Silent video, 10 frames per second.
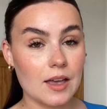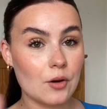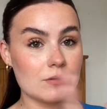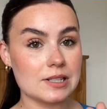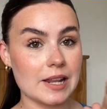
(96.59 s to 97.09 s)

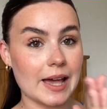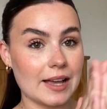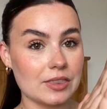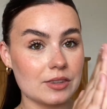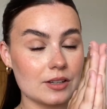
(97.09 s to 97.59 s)
Obviously it had
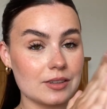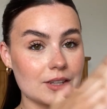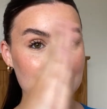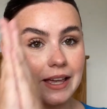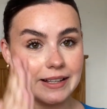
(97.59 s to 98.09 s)
the
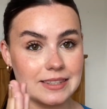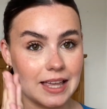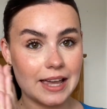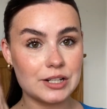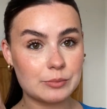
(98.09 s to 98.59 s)
next
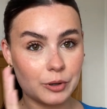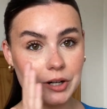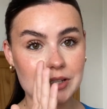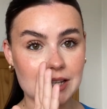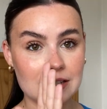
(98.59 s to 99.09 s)
day to
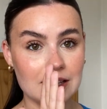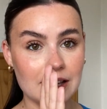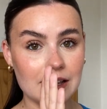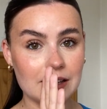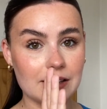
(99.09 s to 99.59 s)
process it